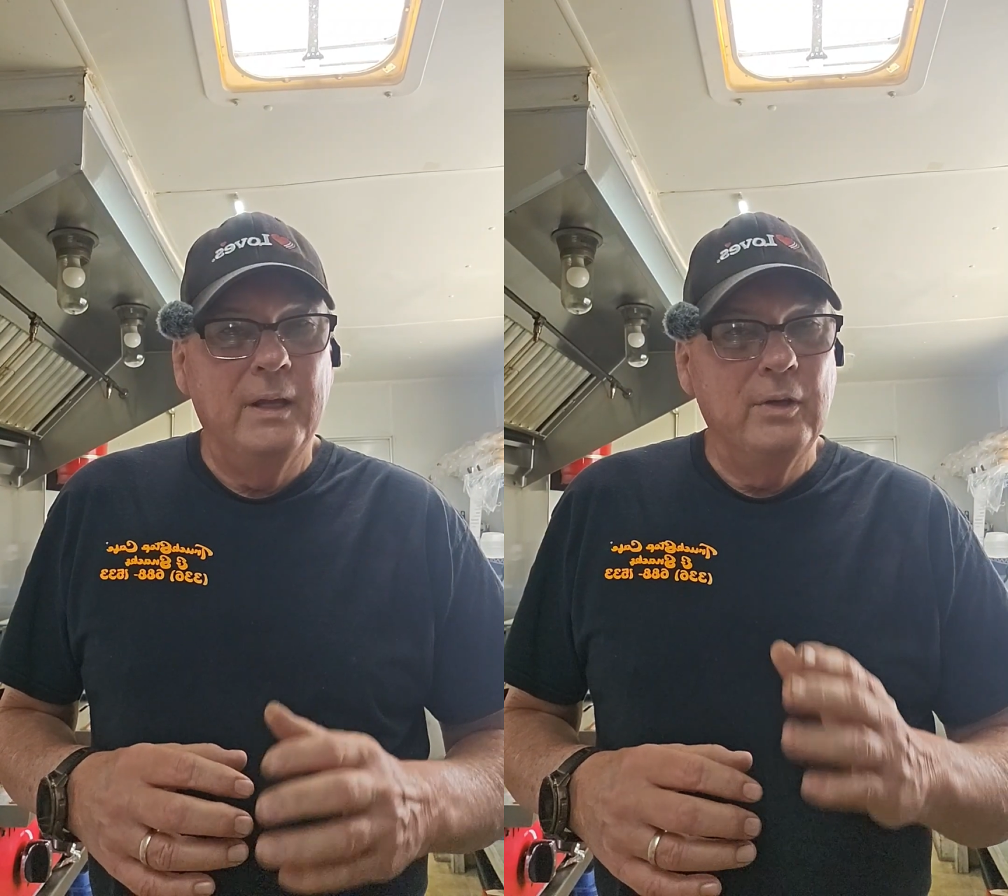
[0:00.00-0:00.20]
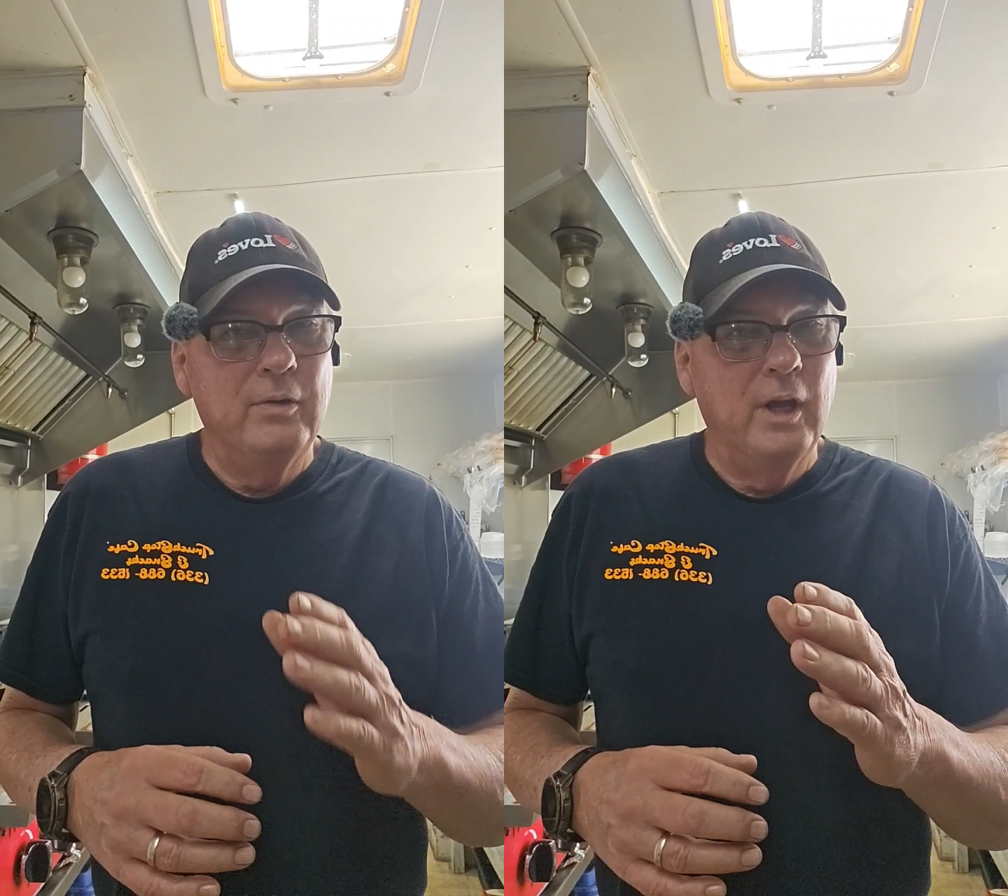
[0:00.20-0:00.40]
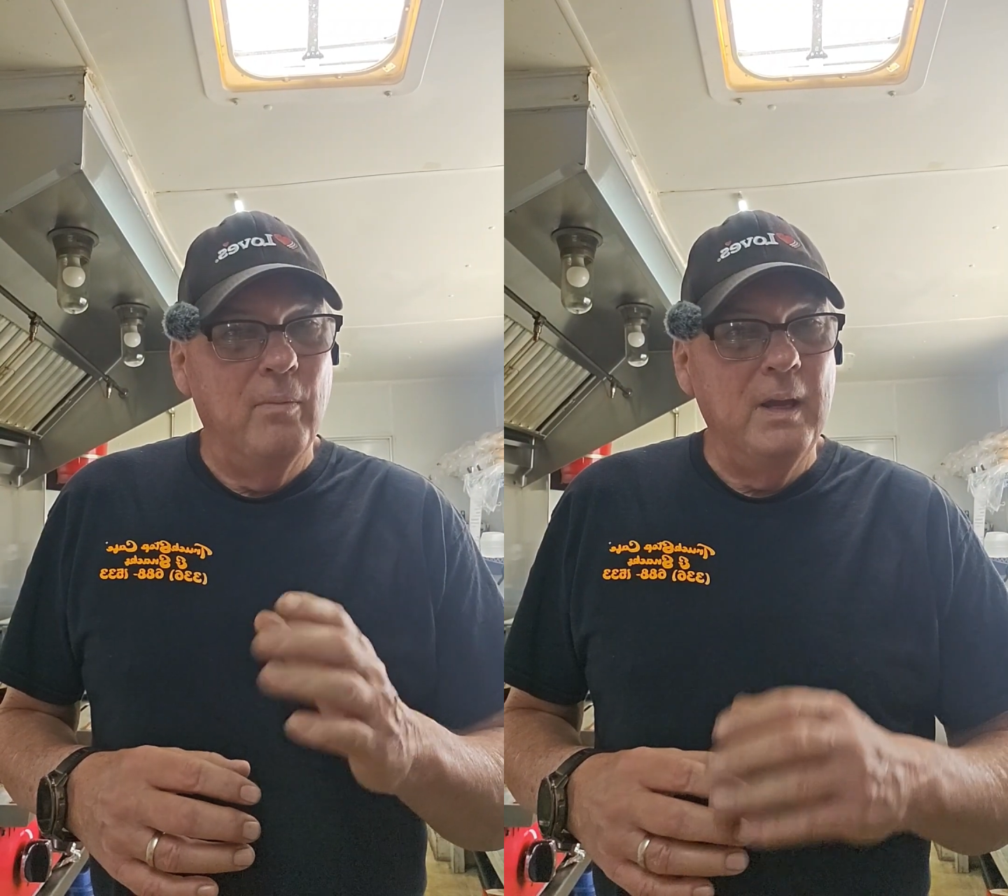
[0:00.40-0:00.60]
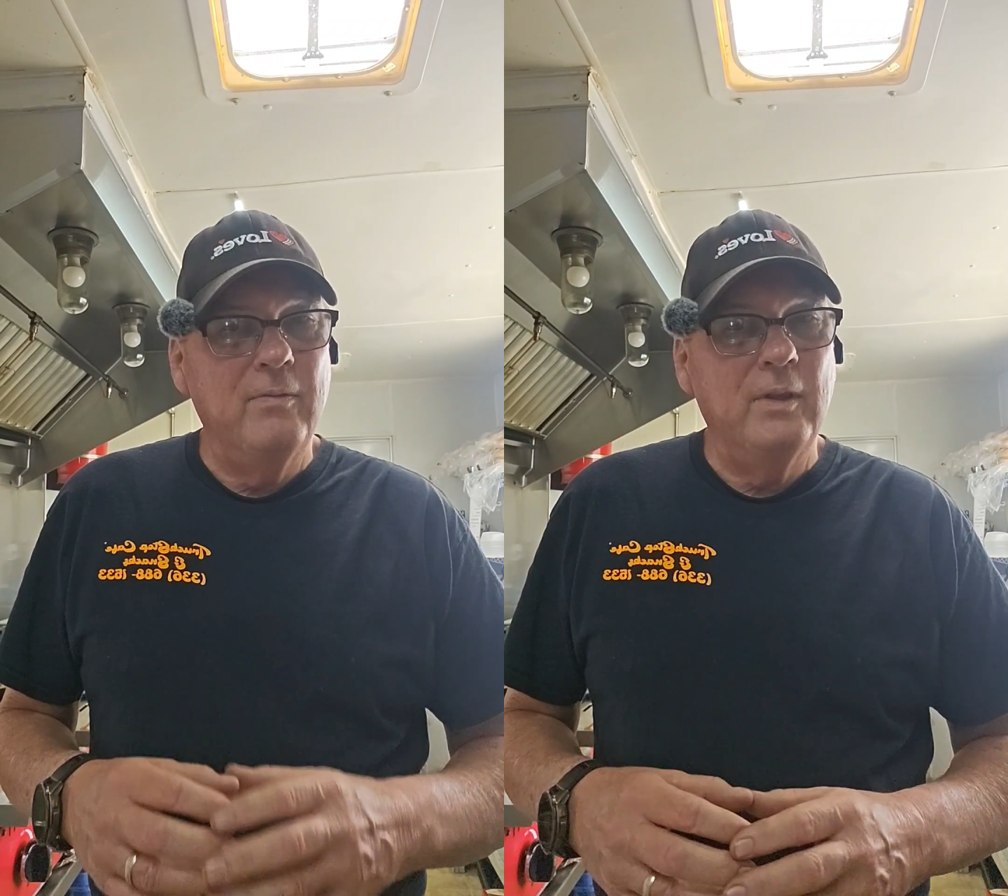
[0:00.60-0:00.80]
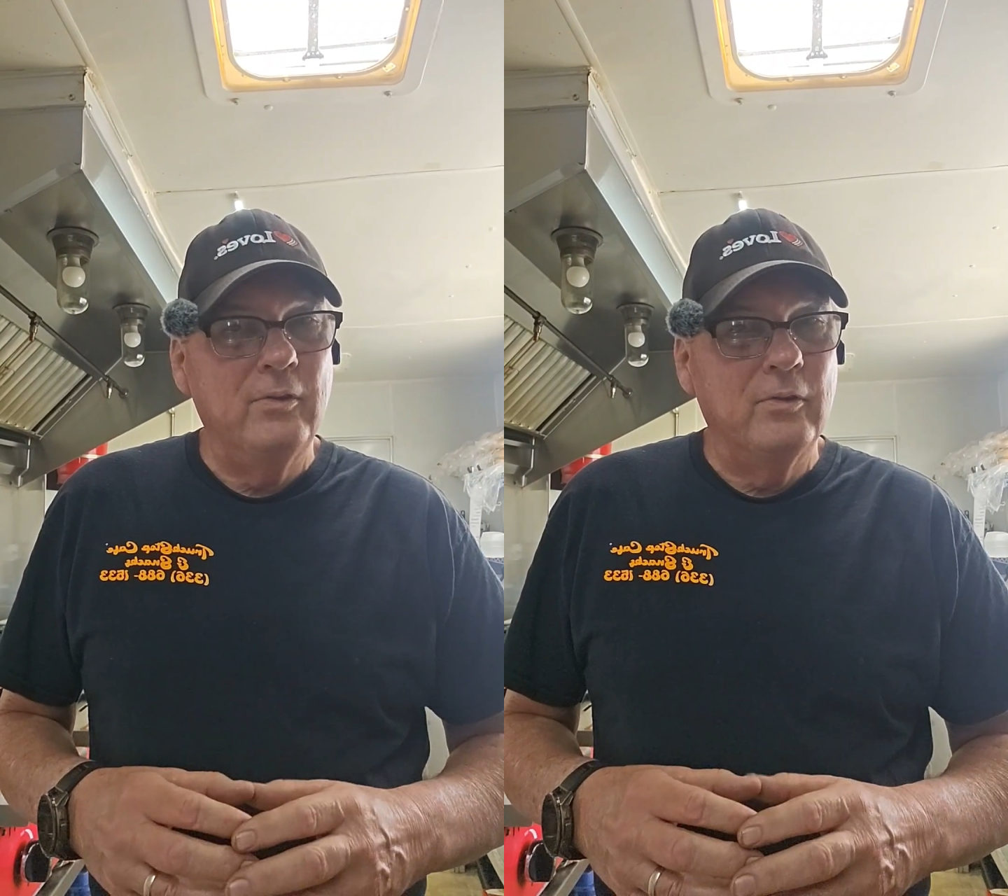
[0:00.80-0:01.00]
And you tell
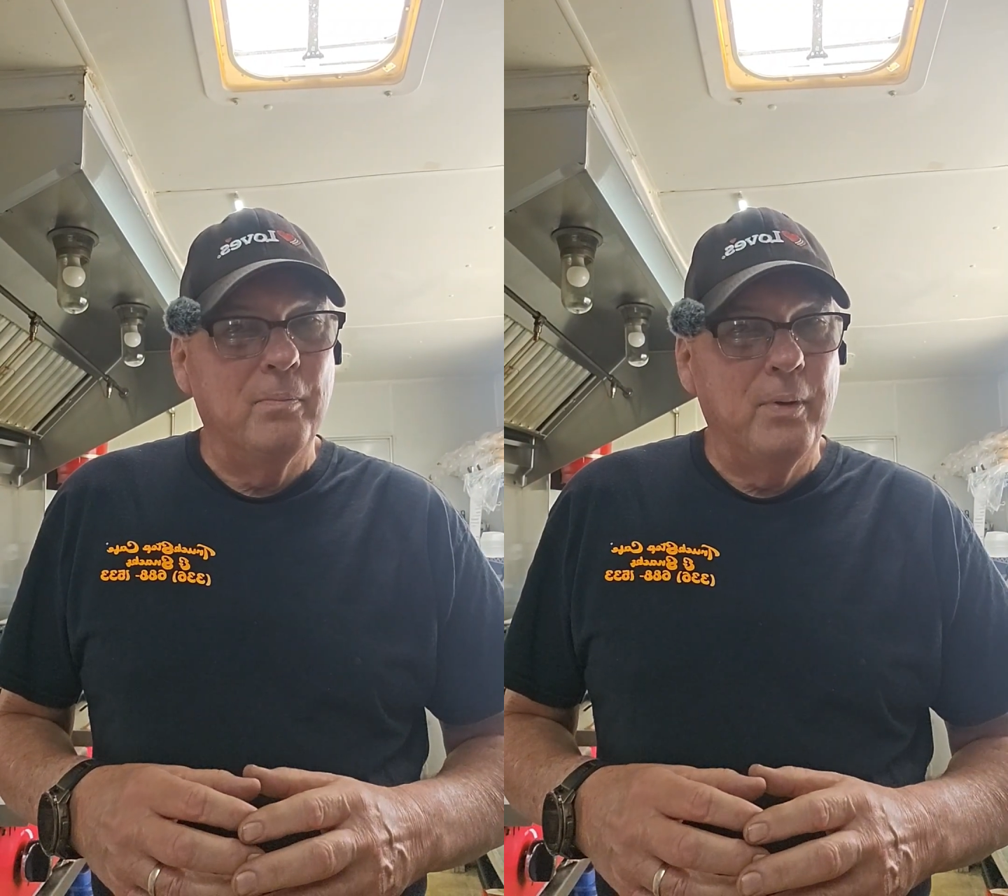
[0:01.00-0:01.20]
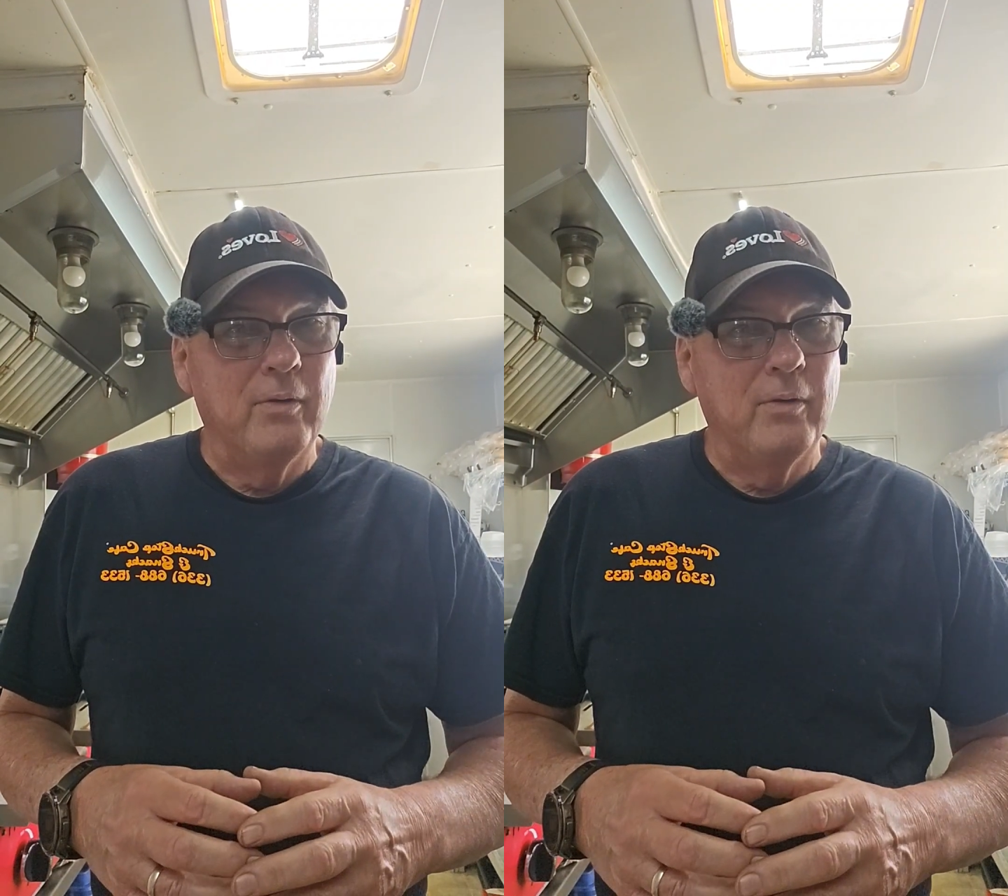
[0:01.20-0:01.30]
me if this is